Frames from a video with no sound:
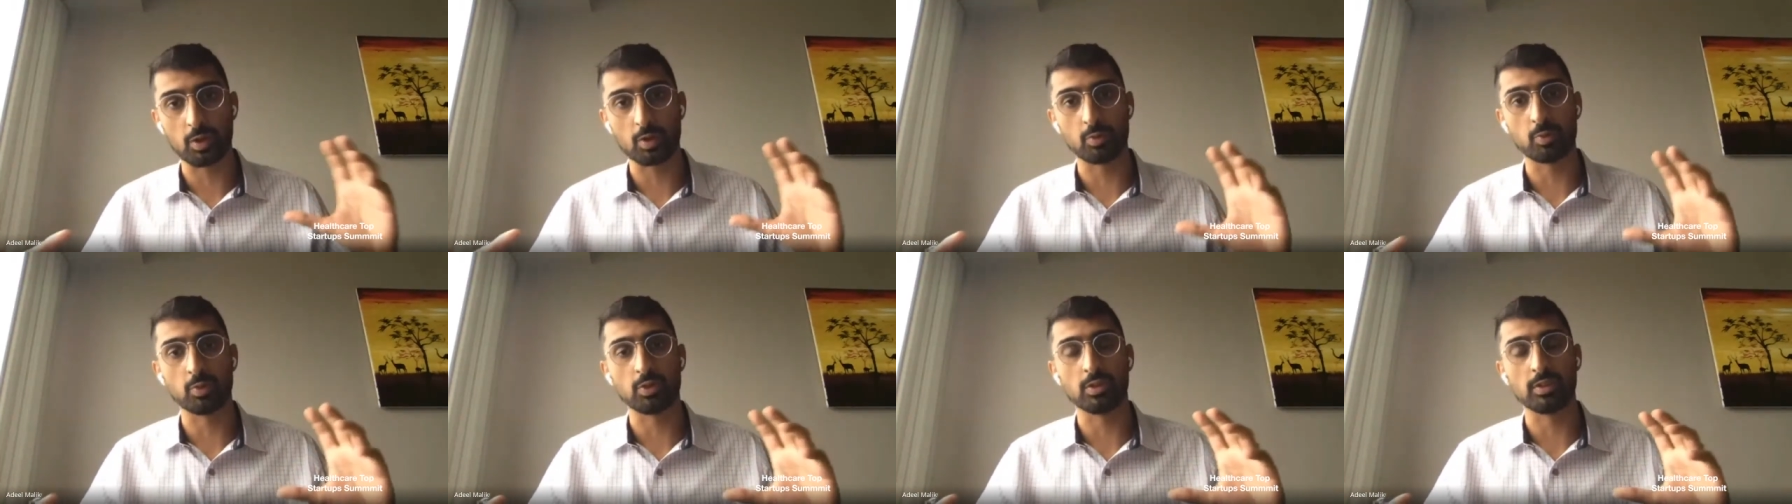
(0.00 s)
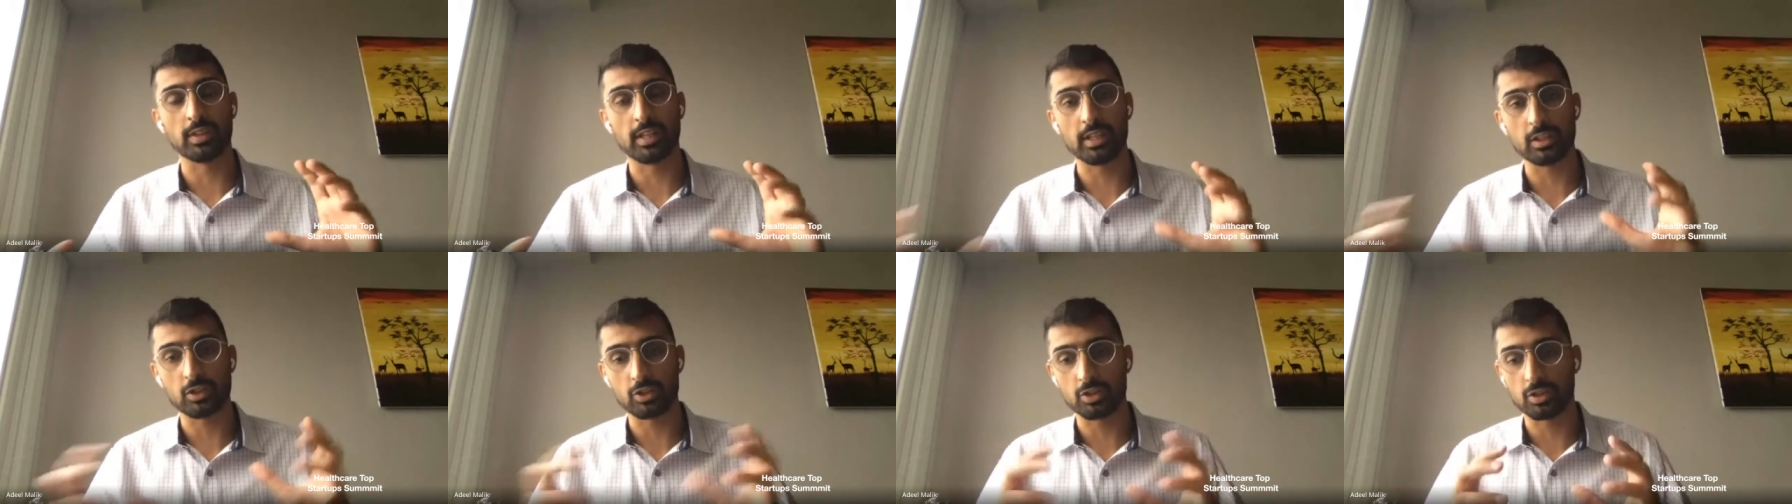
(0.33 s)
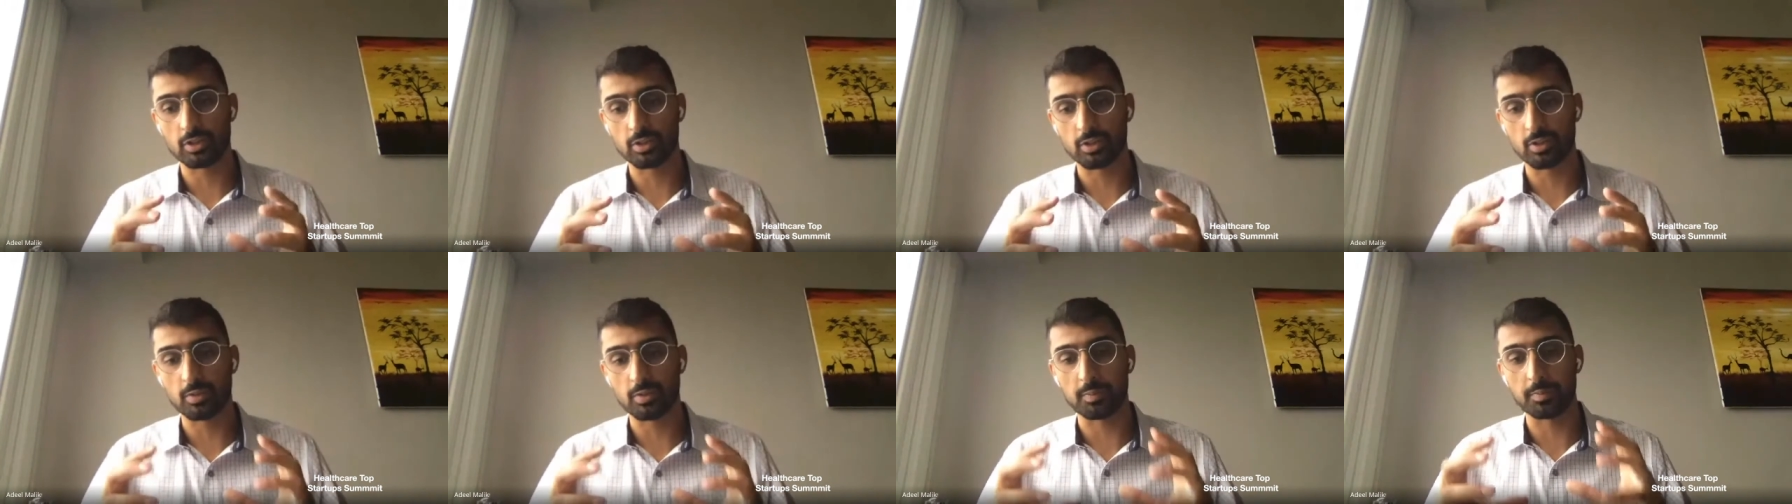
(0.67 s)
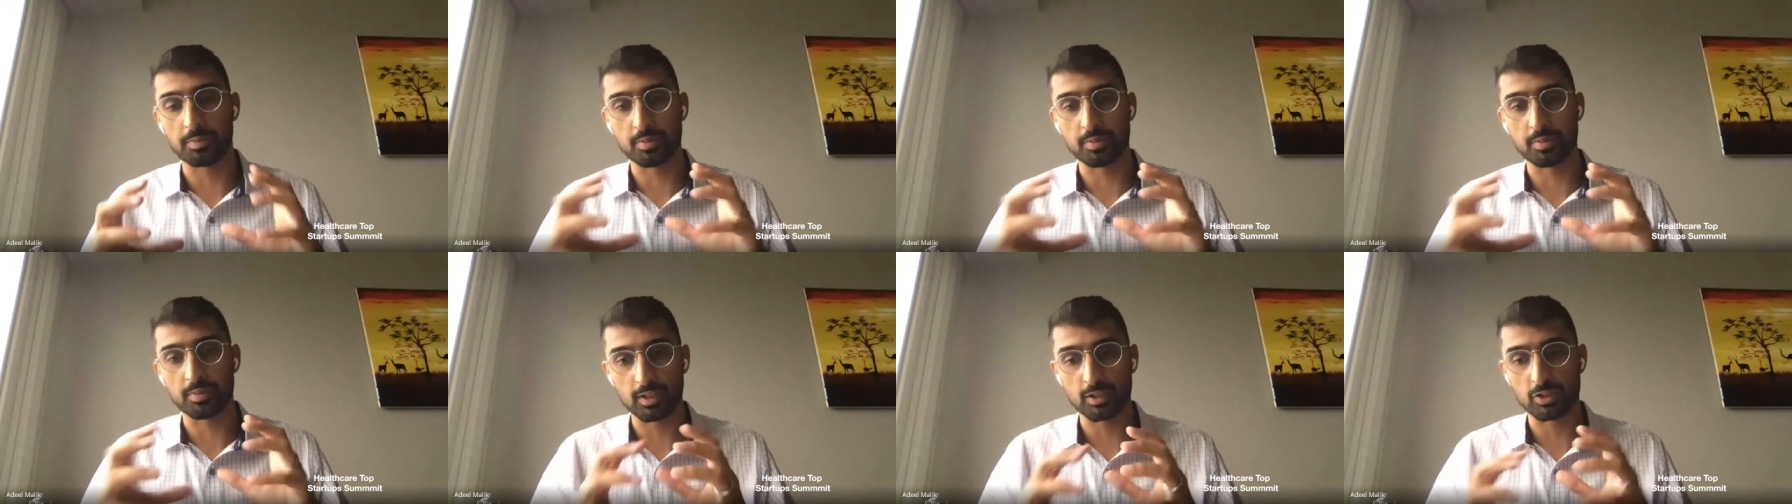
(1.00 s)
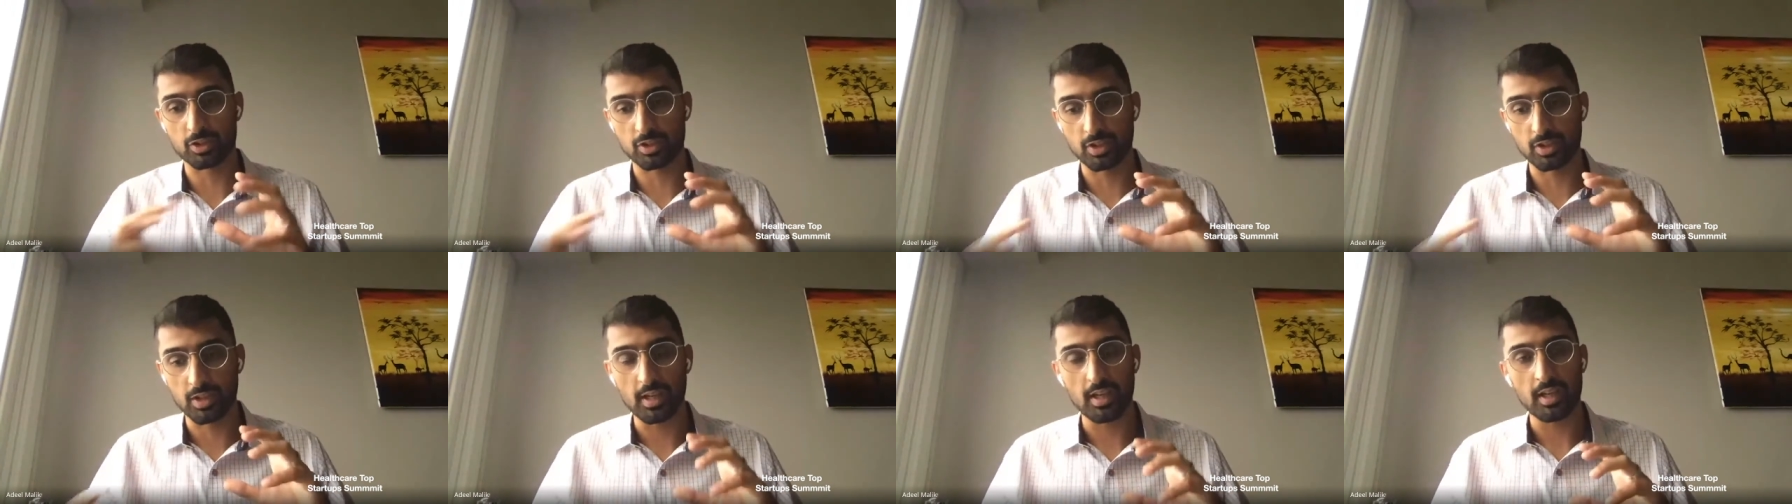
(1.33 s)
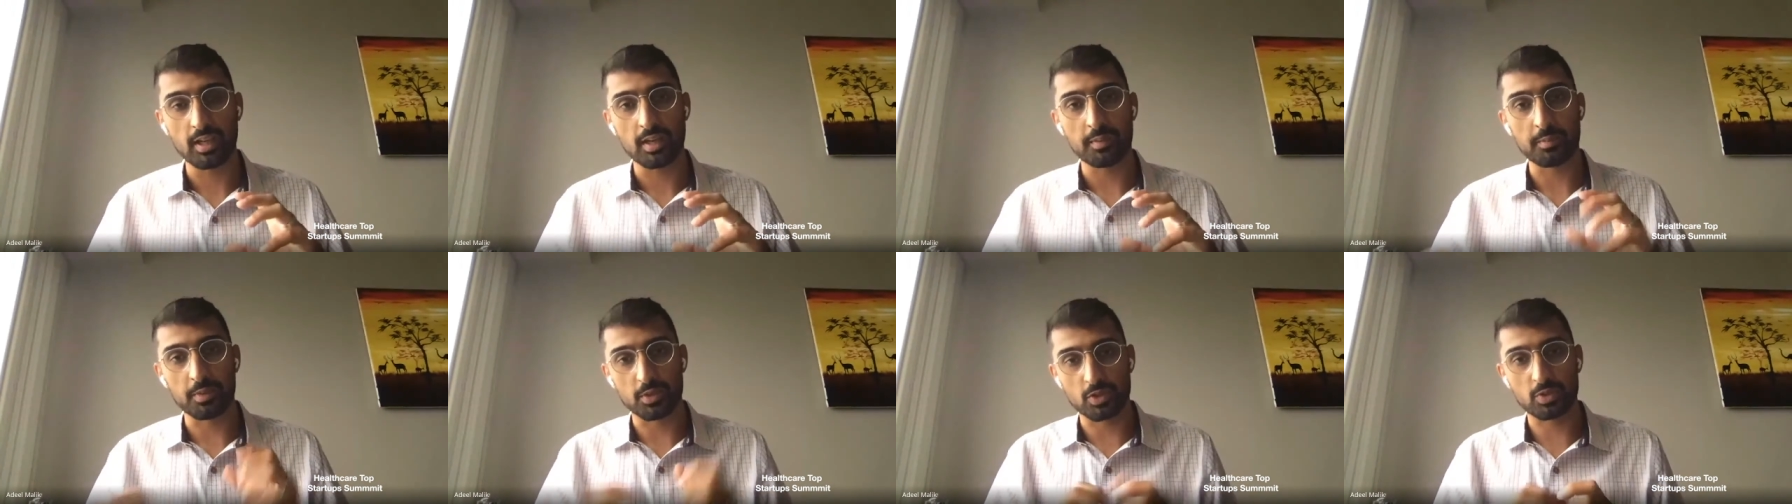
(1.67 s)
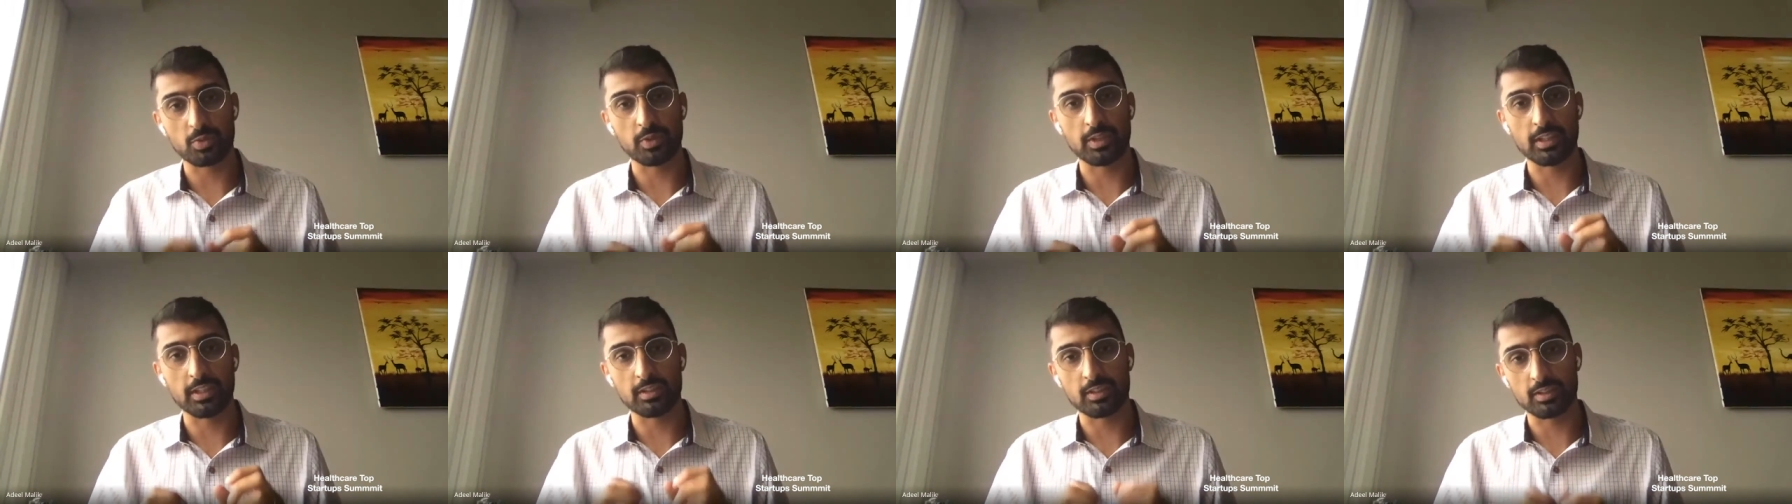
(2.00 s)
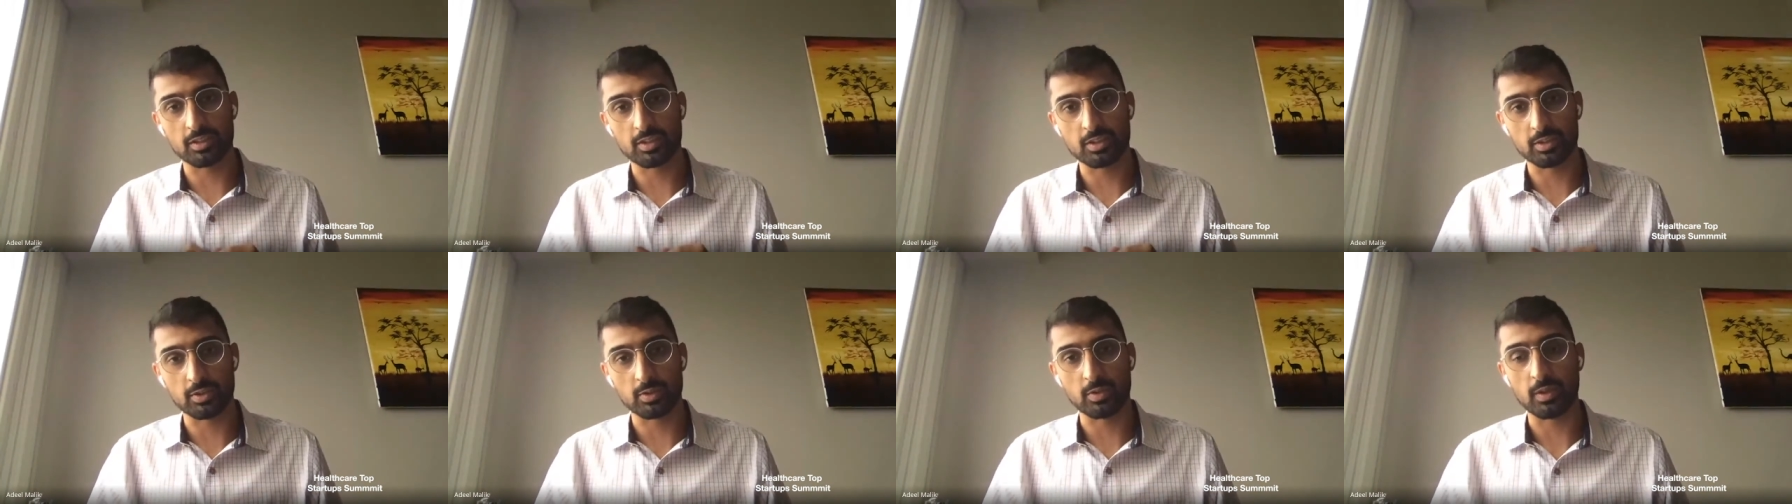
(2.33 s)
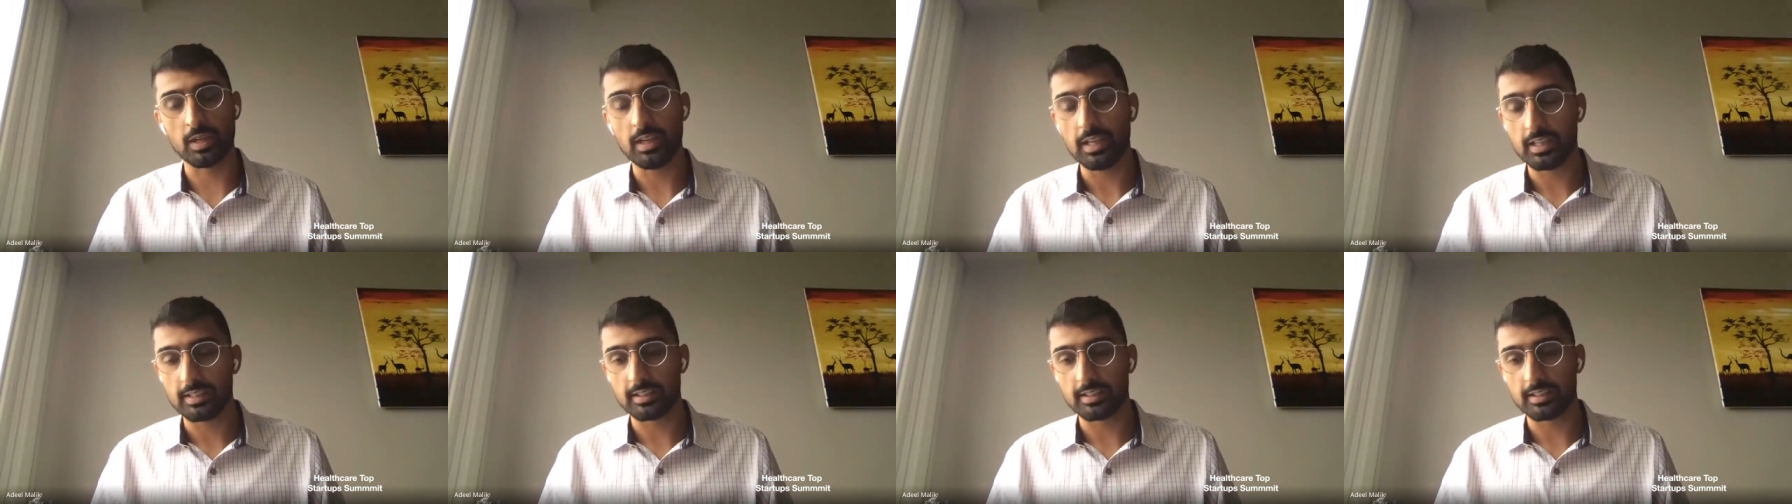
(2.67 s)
a relational bridge between the two.